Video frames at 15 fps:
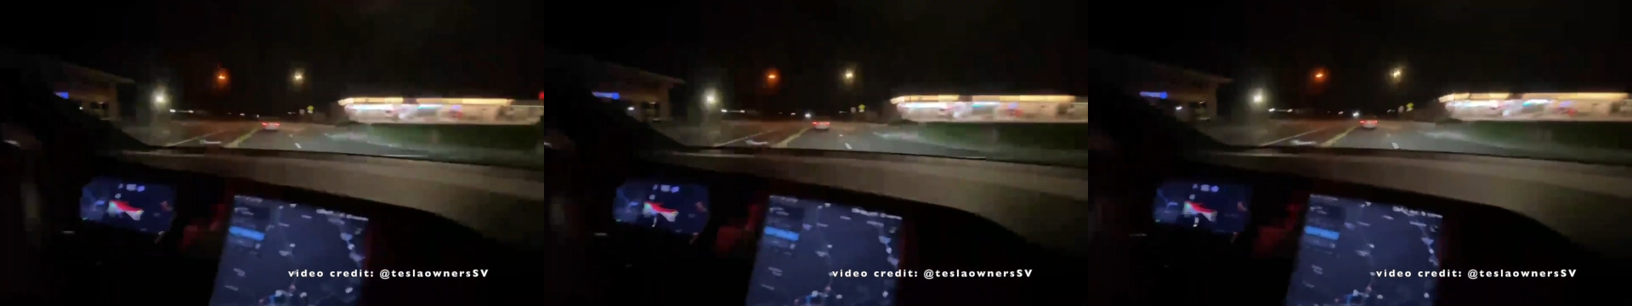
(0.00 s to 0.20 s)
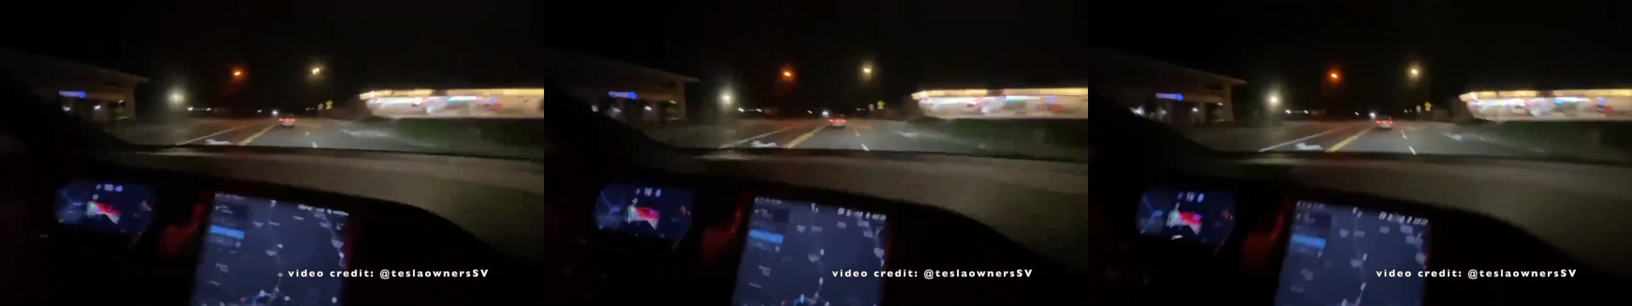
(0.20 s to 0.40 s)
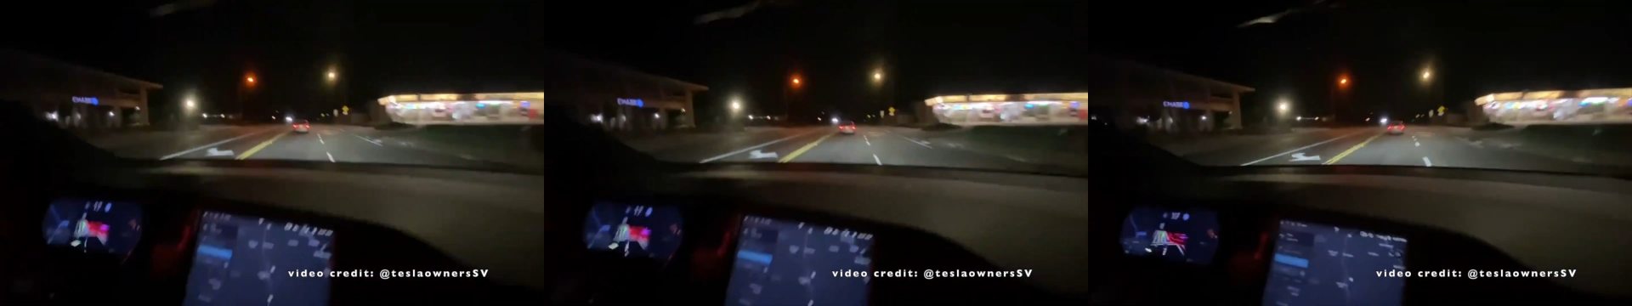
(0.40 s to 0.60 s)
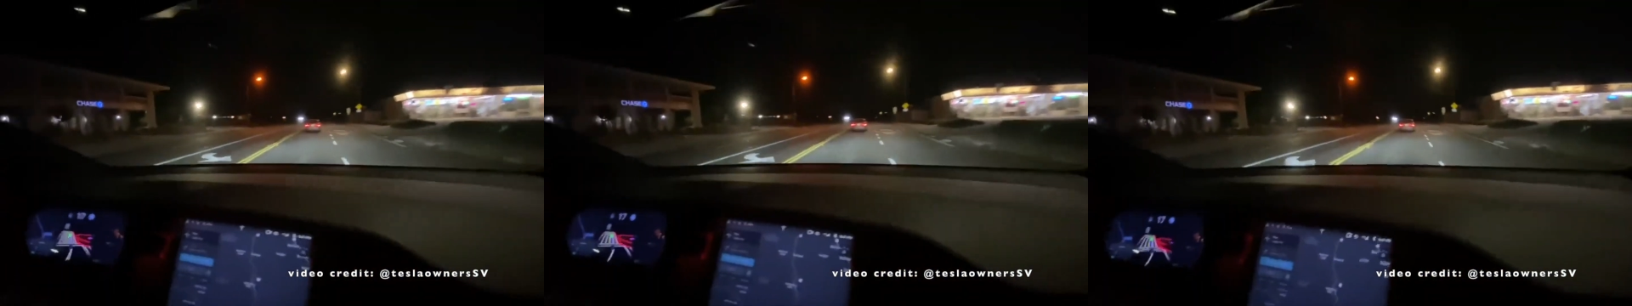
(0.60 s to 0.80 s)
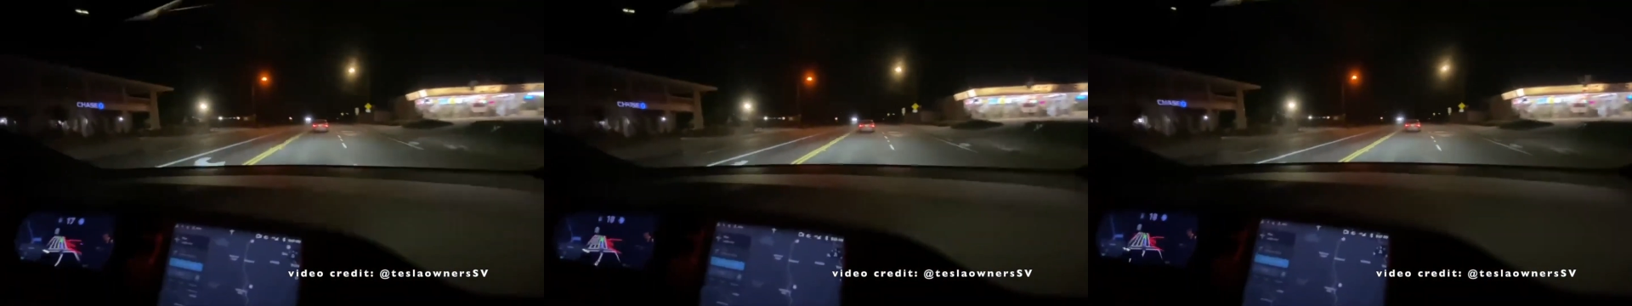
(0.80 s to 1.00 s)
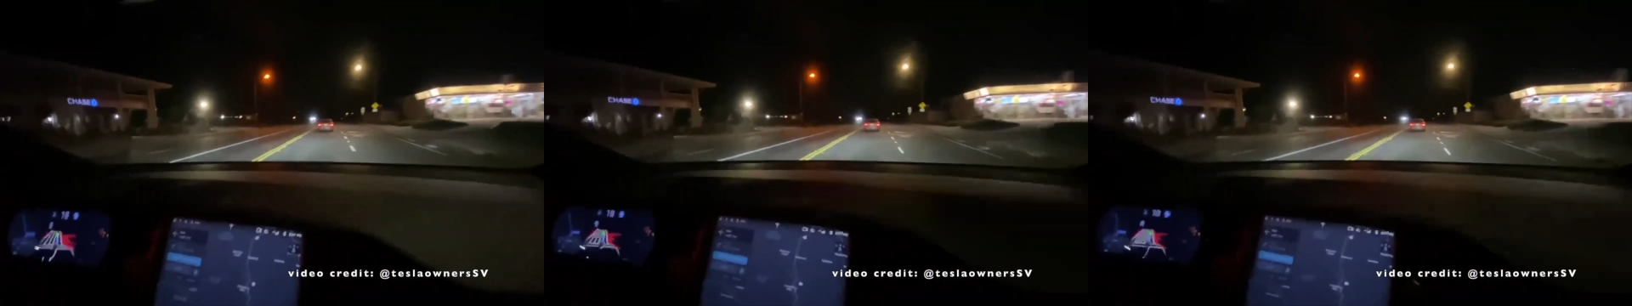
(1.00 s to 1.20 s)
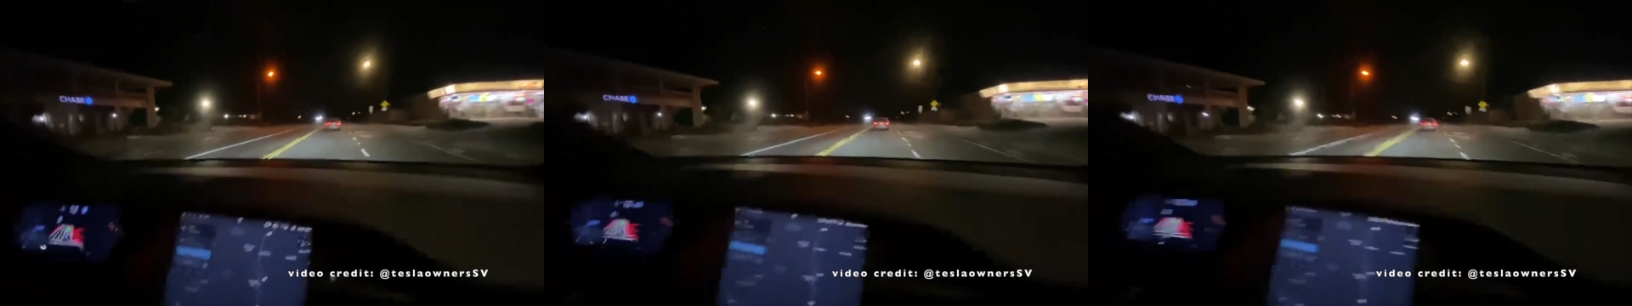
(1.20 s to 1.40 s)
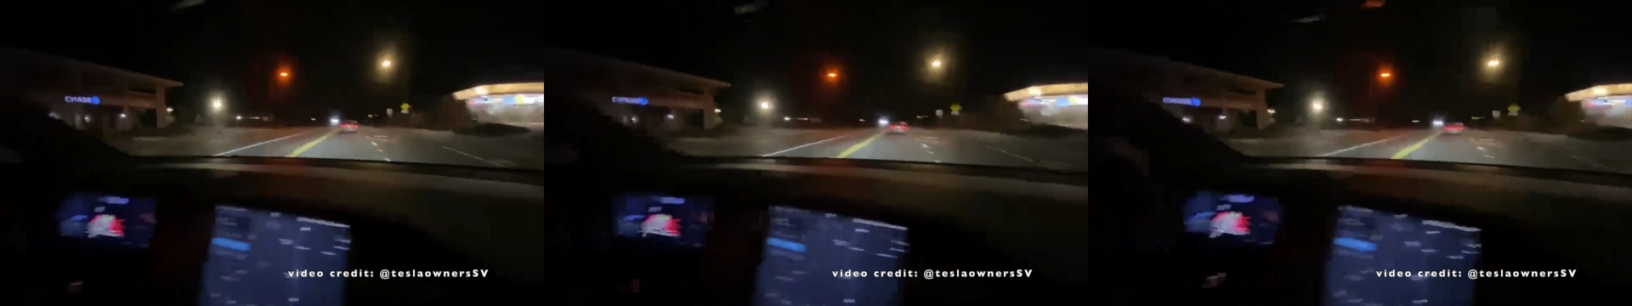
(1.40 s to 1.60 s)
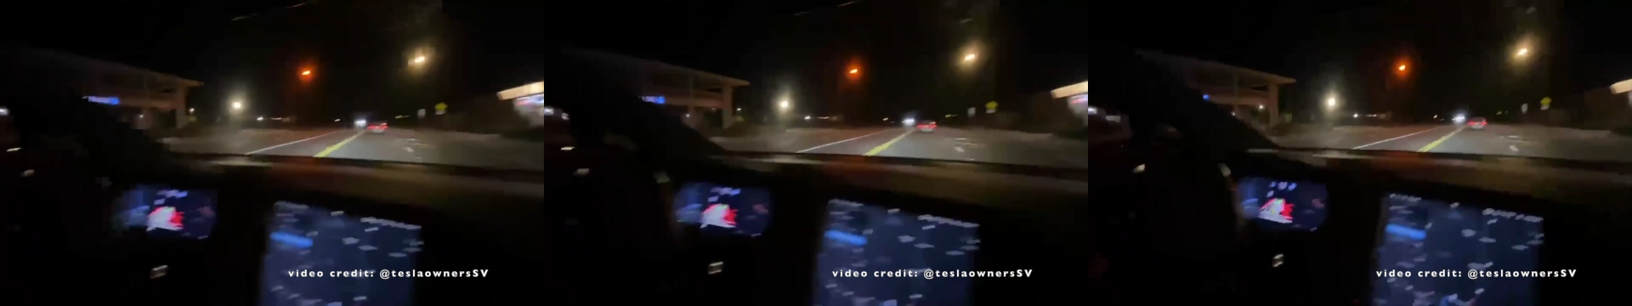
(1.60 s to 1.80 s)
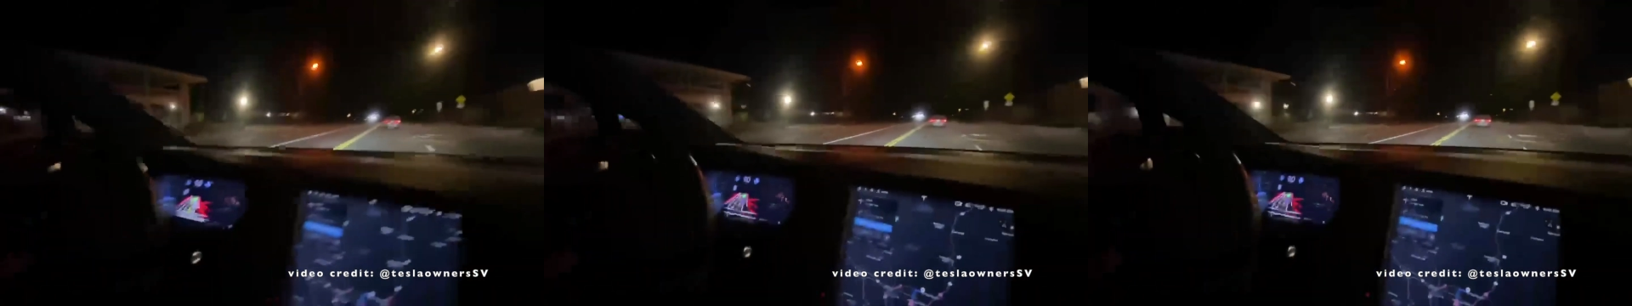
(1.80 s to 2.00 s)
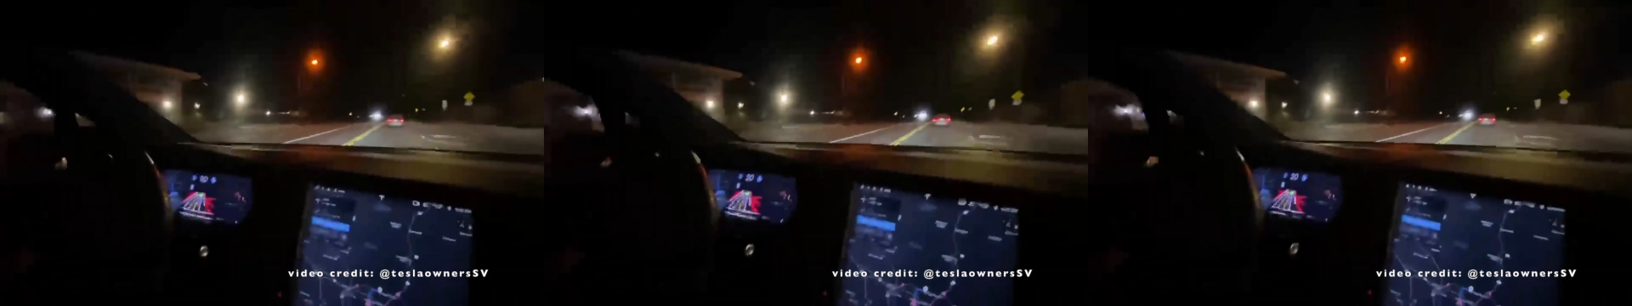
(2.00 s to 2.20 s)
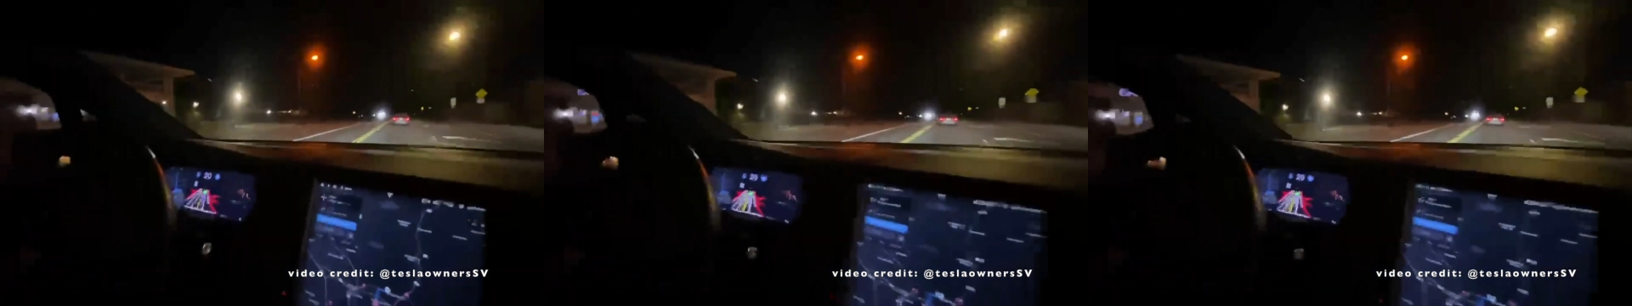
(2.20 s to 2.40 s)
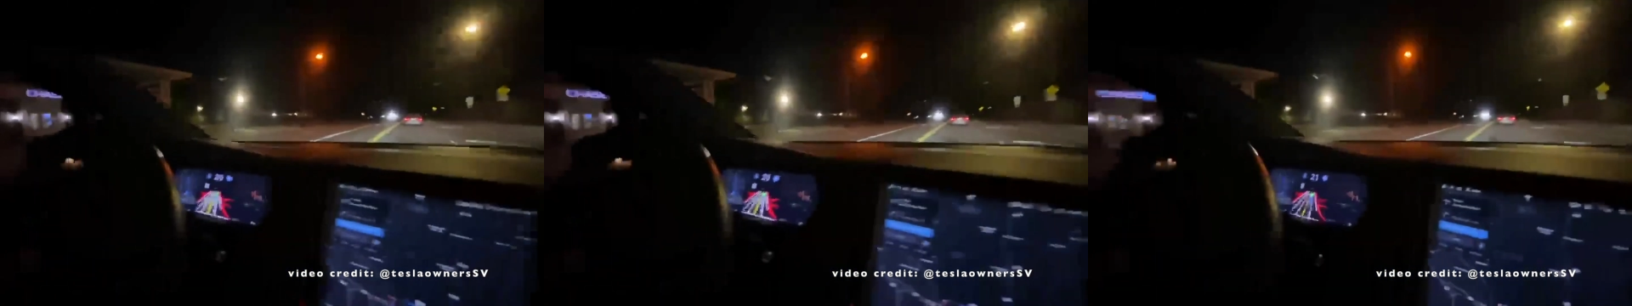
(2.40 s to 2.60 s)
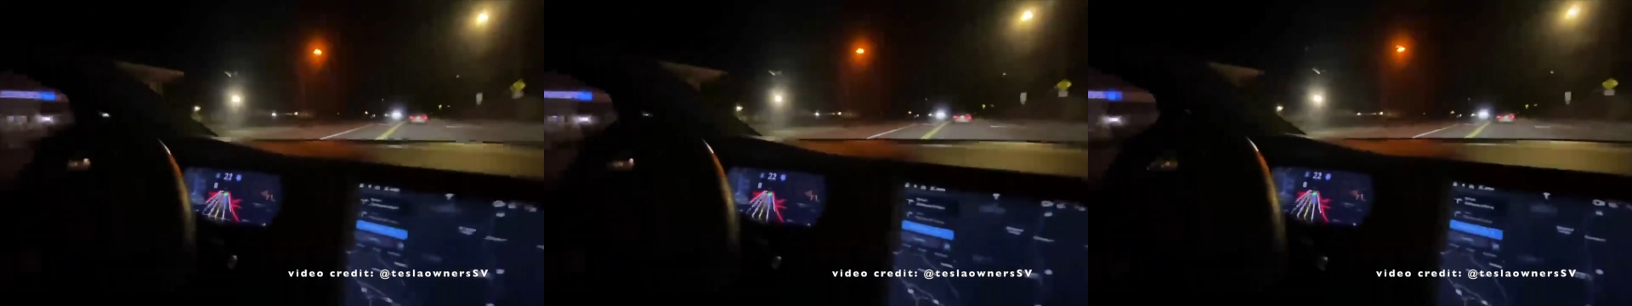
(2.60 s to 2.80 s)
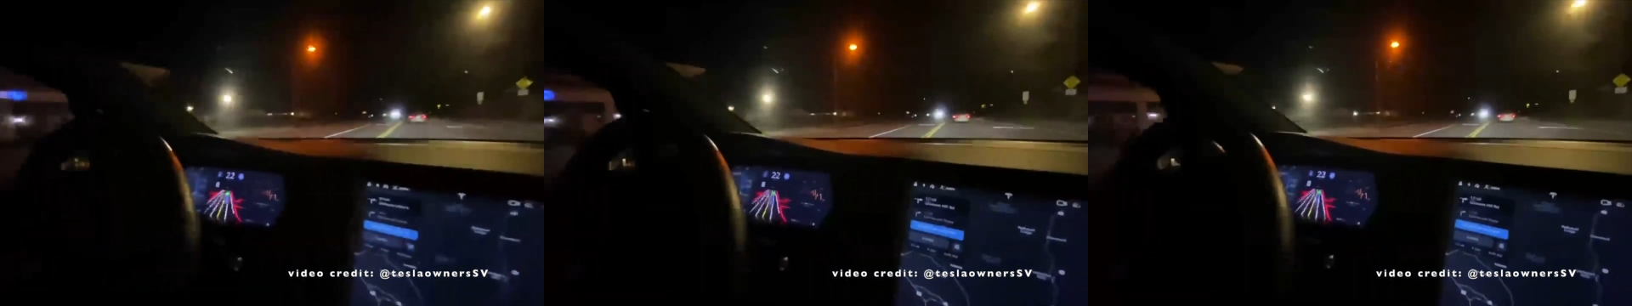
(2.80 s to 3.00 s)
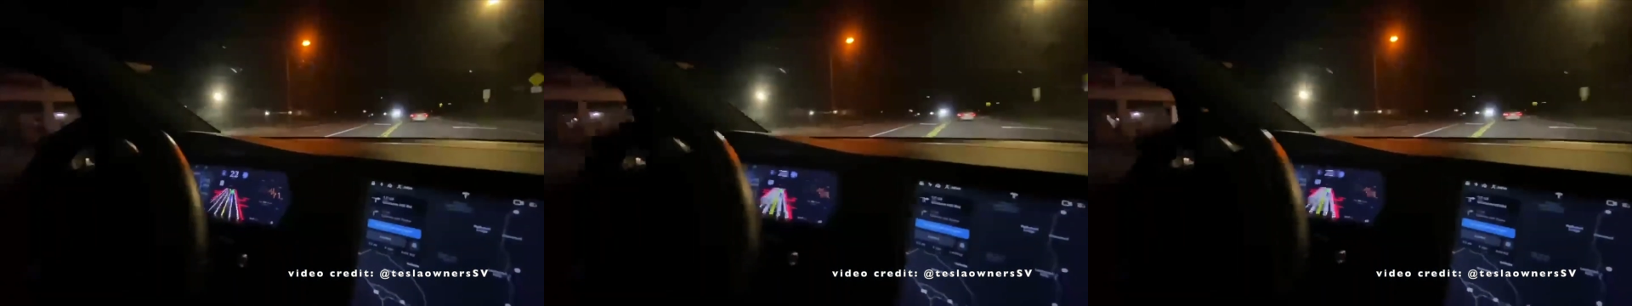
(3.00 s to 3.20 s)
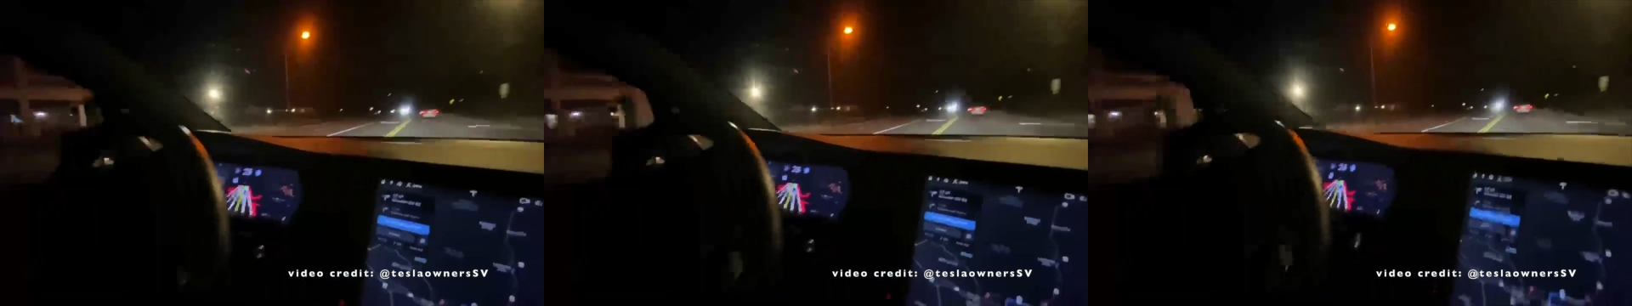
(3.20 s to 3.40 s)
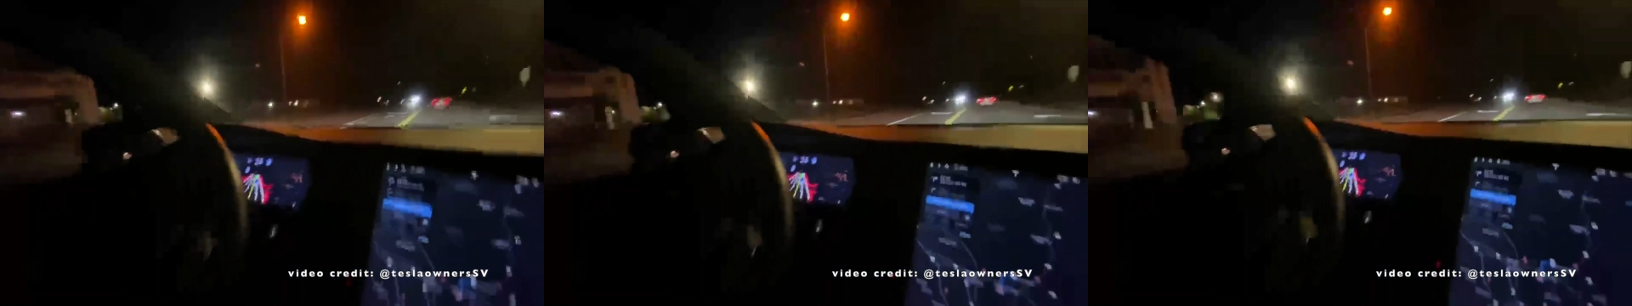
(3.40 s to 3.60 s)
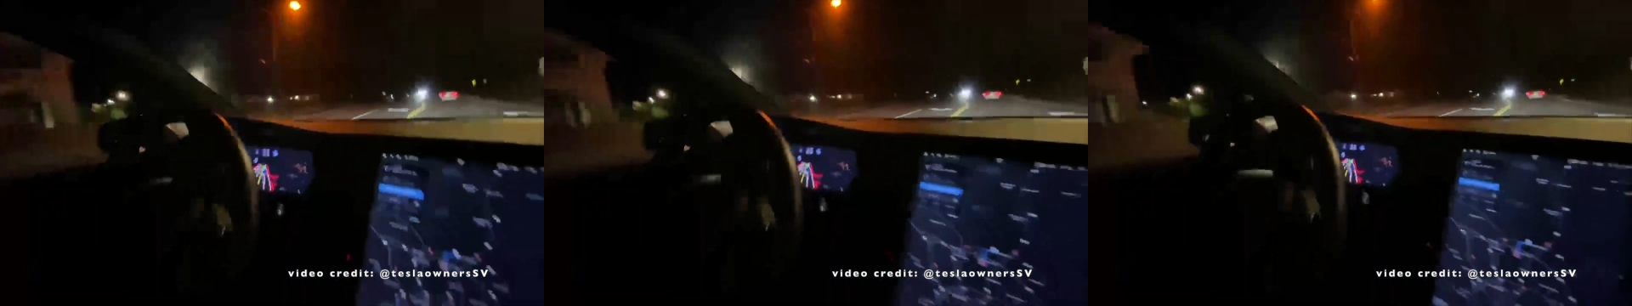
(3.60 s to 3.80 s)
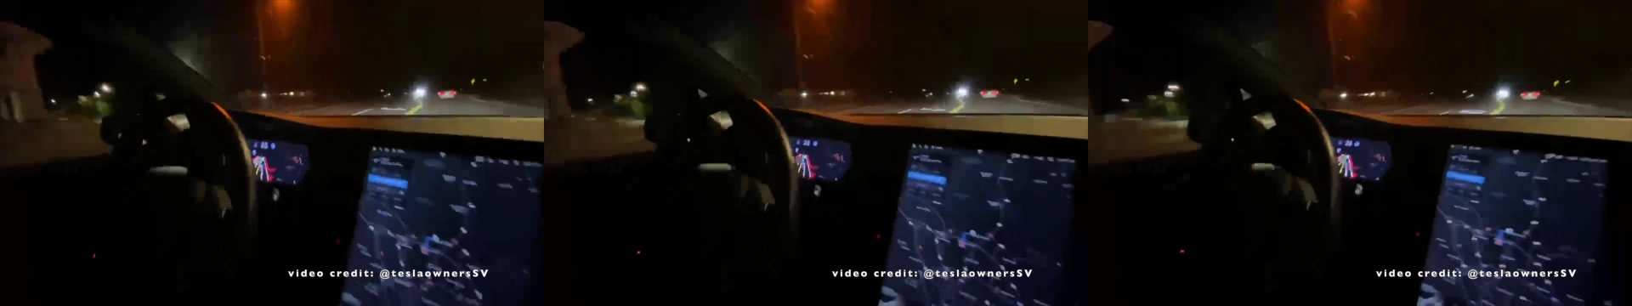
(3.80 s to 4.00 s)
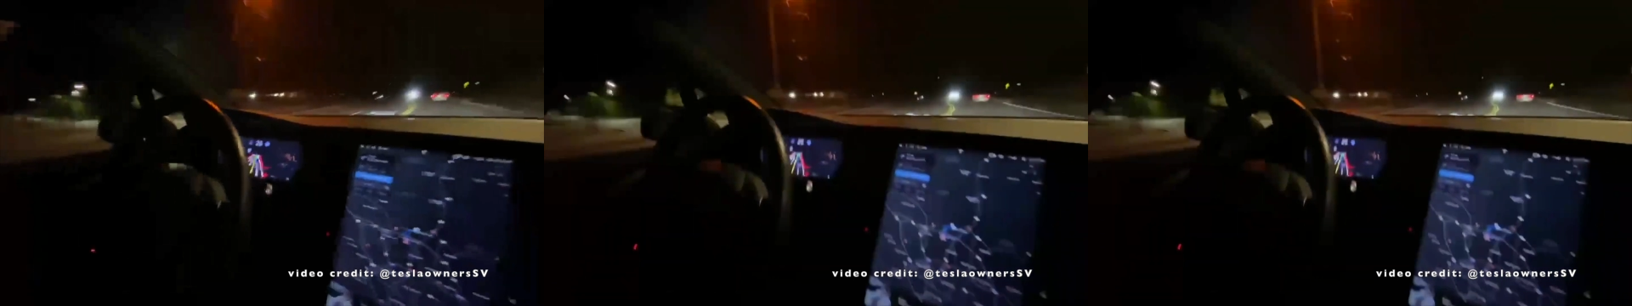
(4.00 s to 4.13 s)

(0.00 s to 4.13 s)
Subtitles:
[unreadable: no face in view]